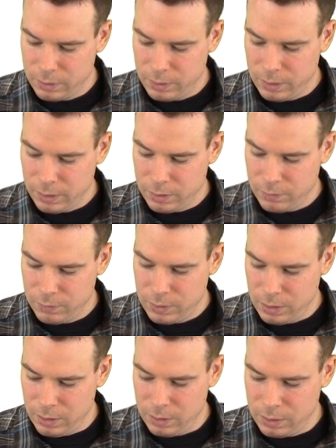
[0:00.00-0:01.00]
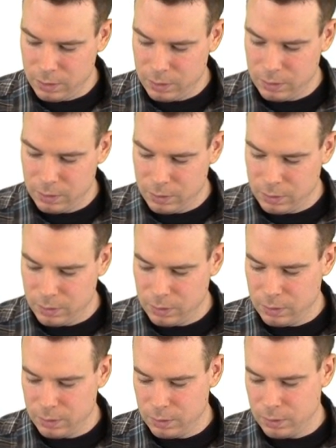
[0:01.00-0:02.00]
negative d
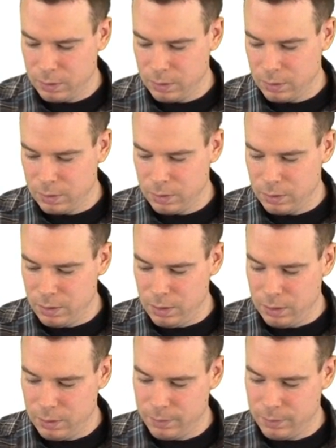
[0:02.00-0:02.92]
to d.